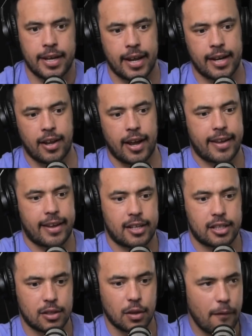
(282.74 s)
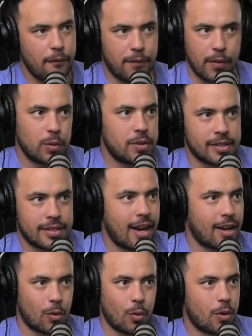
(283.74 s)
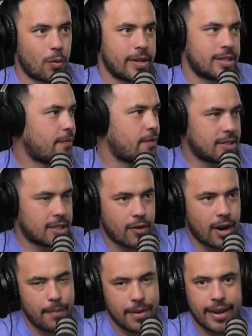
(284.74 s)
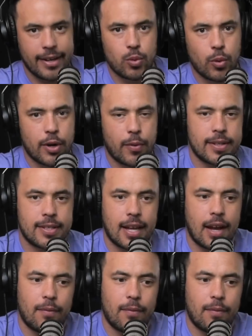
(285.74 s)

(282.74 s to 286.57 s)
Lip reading: And like it sort of filters out all the rest of Instagram and Twitter and stuff.